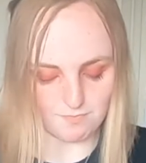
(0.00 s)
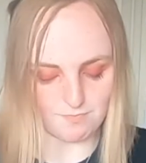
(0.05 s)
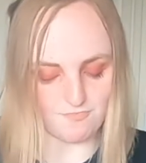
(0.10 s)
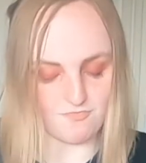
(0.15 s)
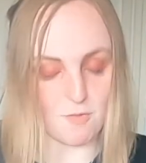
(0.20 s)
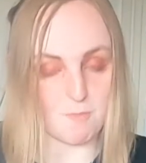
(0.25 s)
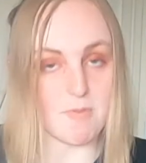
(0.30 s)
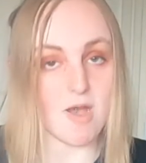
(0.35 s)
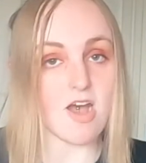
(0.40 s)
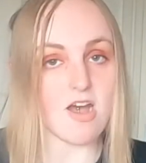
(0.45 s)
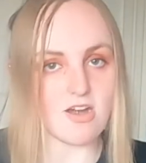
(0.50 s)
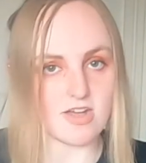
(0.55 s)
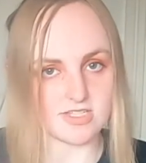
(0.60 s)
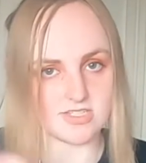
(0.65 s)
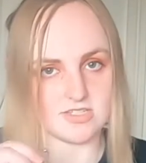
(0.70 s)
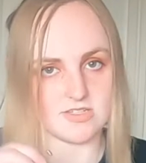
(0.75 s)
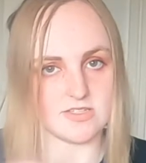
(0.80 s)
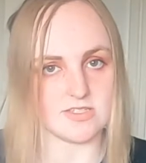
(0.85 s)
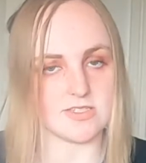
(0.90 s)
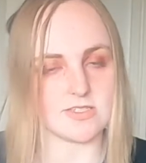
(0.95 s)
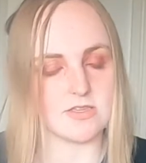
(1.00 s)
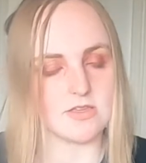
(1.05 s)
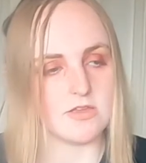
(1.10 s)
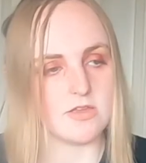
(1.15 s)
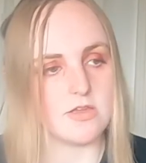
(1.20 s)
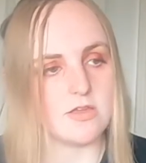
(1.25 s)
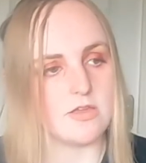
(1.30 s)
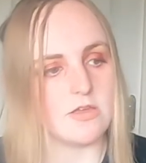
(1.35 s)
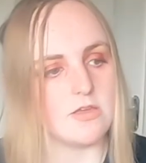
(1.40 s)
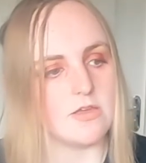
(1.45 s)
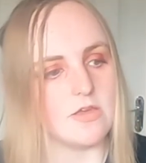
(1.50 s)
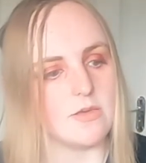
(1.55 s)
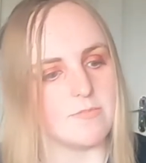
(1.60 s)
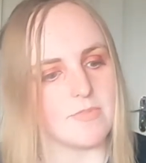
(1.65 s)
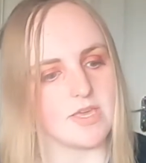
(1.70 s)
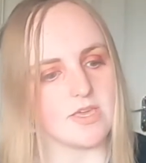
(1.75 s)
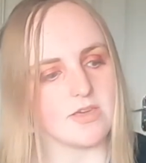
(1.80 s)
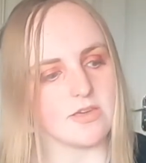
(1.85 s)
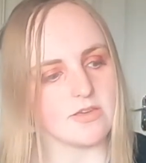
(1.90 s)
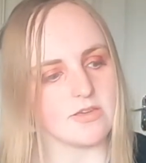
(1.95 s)
the bar does,
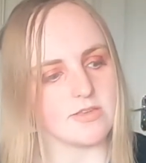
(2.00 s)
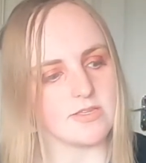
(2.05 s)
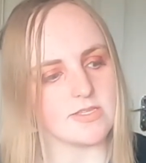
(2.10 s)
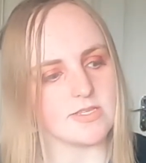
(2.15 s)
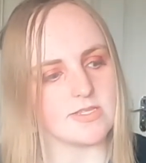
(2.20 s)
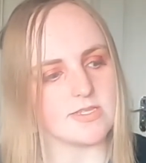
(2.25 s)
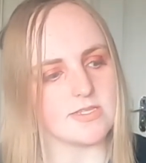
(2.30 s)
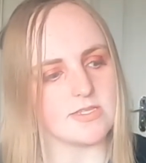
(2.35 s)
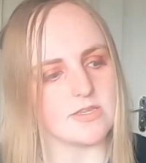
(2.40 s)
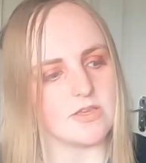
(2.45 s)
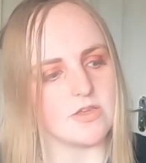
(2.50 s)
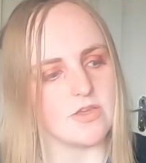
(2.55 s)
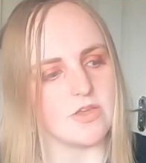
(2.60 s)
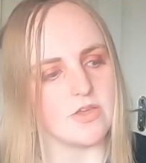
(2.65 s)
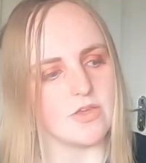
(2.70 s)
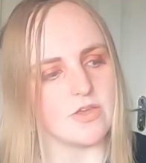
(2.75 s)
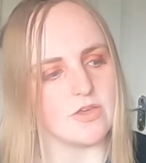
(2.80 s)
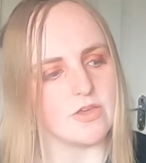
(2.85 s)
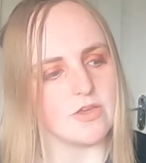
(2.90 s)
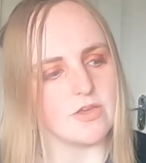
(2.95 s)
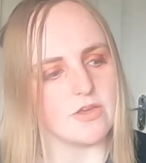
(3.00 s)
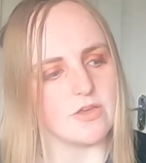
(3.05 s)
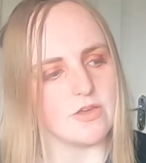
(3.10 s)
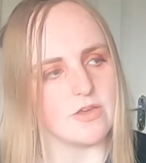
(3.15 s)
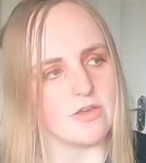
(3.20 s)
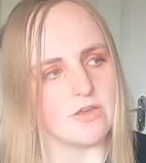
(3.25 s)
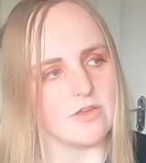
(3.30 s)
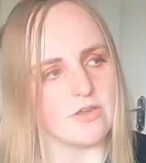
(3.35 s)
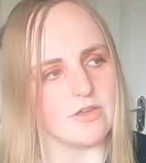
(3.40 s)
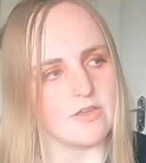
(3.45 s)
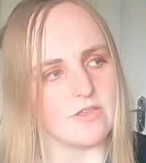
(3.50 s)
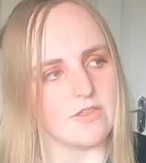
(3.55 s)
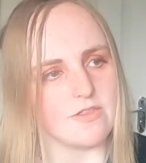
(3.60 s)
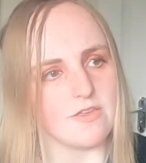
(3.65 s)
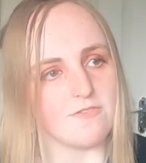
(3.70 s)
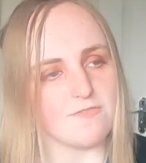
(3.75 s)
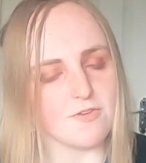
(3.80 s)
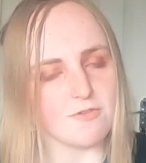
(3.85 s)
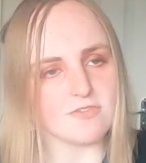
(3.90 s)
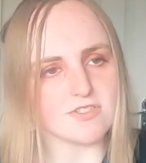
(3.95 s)
because
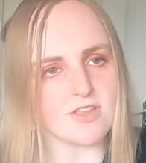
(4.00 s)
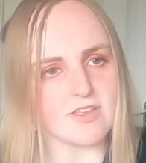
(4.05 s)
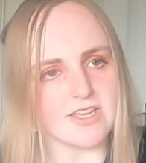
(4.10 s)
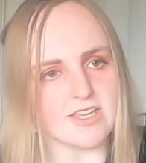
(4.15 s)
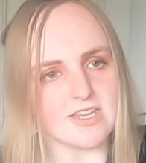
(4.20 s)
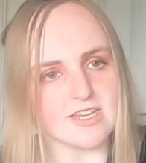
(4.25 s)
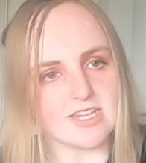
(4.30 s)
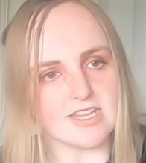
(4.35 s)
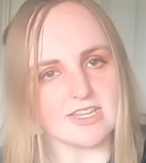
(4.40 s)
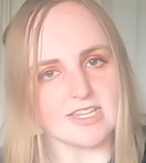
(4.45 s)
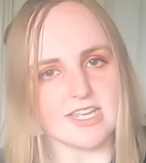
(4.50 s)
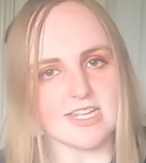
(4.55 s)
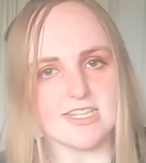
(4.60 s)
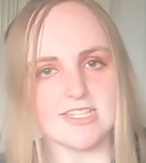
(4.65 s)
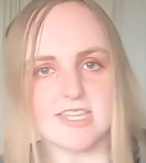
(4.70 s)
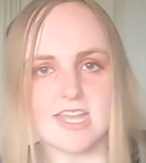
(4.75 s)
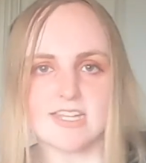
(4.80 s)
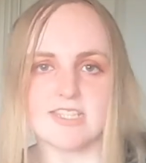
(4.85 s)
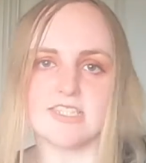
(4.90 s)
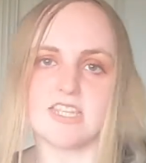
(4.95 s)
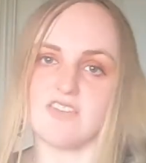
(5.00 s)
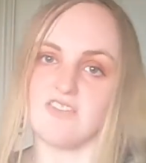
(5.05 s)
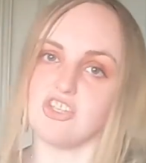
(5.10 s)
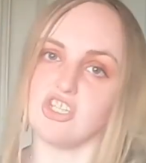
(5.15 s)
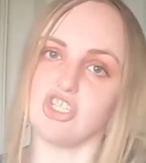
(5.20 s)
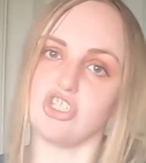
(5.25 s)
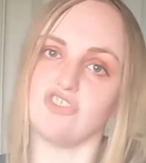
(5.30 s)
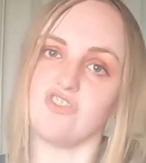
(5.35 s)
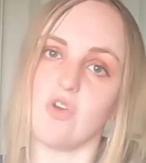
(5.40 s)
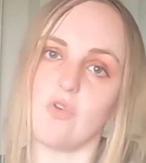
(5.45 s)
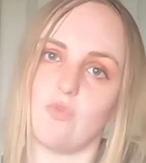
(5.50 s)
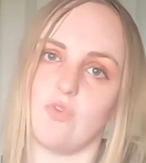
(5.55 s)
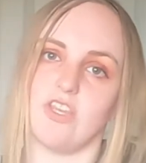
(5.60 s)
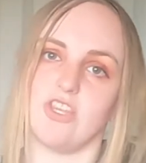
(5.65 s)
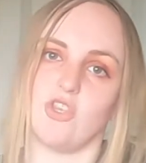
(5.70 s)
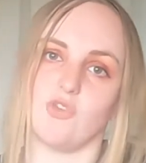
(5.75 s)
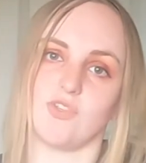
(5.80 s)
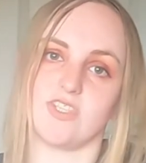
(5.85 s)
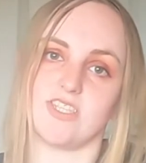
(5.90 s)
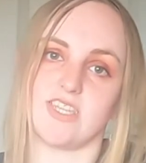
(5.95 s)
it feels like a little insect is having a stroll
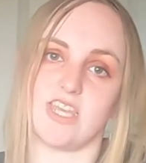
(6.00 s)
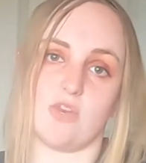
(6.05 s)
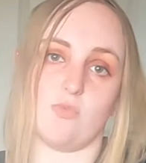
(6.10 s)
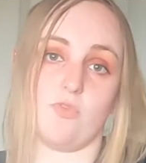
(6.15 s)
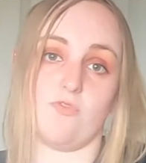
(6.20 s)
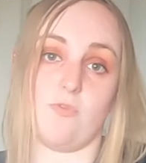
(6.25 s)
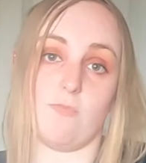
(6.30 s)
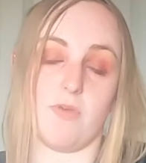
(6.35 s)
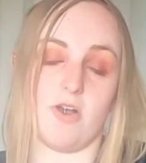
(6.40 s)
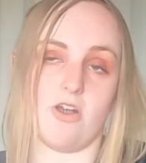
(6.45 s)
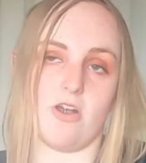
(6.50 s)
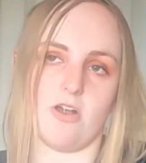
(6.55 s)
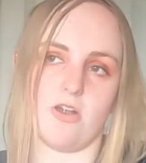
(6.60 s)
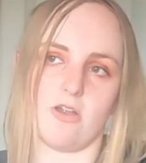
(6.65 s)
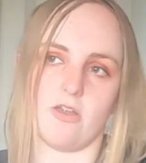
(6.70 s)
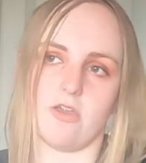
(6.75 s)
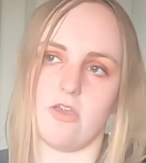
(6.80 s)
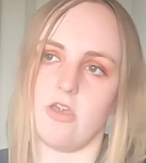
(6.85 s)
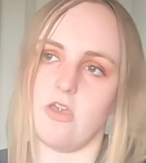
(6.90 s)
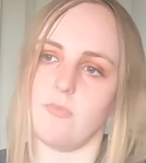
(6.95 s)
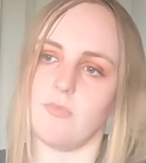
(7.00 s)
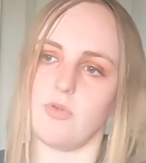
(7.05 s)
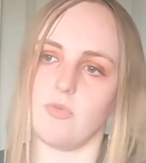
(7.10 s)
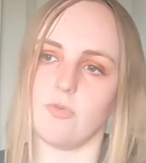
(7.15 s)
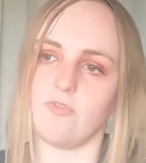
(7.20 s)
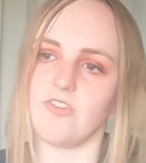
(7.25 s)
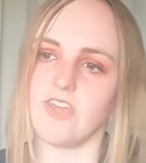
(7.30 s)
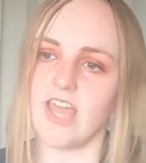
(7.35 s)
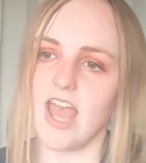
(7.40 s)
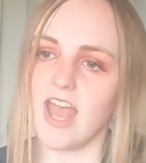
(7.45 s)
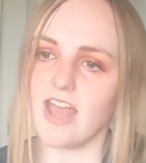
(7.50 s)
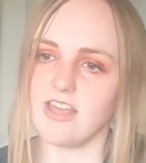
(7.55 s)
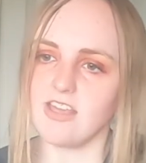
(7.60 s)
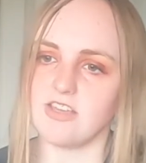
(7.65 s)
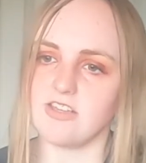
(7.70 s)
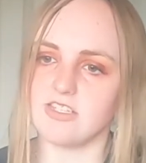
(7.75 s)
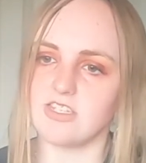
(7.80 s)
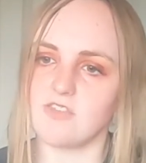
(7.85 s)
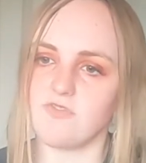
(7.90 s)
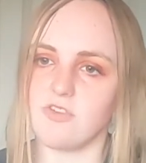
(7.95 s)
in your skin with the bar. But with the
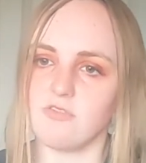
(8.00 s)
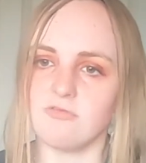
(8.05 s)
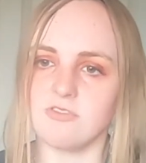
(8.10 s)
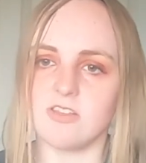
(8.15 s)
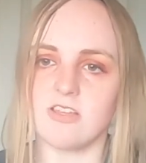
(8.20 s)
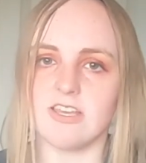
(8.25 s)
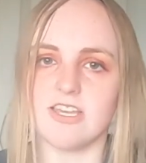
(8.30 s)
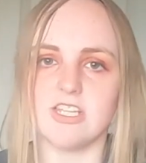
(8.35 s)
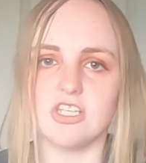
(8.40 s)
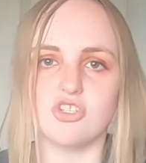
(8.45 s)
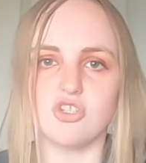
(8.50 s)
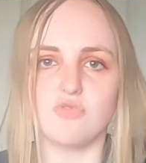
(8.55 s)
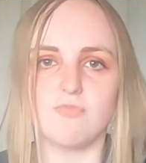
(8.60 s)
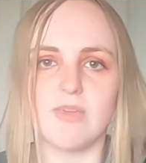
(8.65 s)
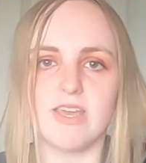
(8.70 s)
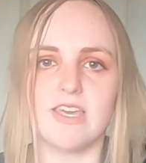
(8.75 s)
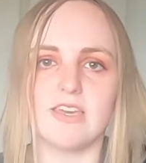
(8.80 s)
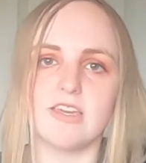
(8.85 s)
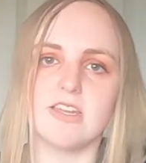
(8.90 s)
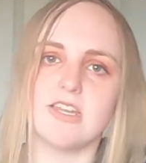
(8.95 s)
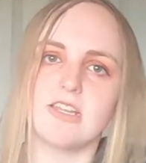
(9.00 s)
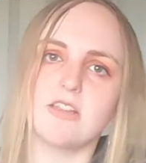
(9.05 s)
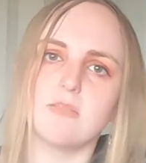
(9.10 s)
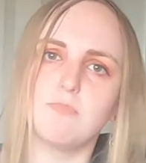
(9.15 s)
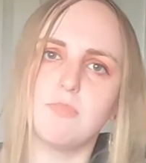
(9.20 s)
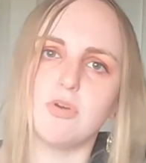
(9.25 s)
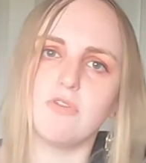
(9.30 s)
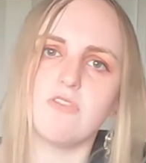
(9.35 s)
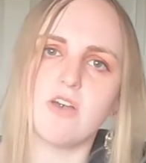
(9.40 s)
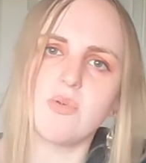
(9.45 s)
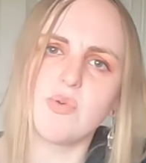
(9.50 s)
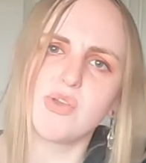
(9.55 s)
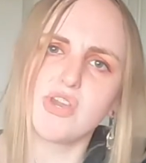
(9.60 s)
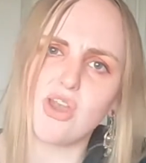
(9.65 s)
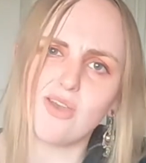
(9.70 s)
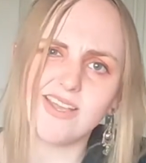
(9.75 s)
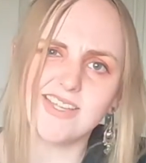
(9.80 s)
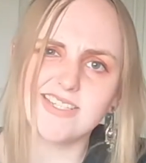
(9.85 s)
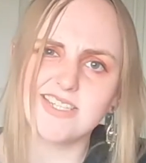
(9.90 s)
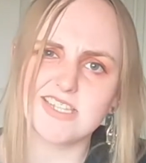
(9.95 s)
anchors, it feels like it's just making a little burrow and
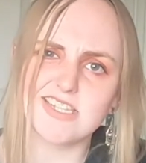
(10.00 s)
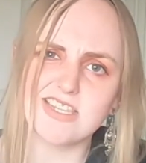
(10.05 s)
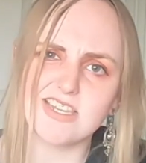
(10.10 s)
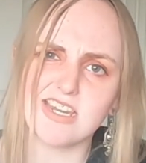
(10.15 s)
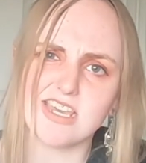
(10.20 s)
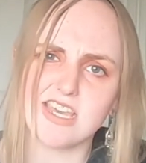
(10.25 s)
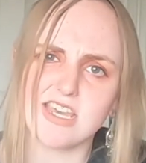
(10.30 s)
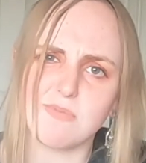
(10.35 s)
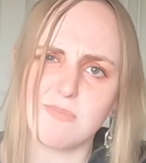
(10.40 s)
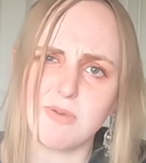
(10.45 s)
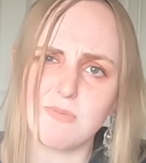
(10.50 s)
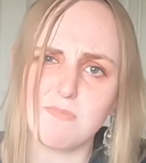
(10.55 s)
going to sleep.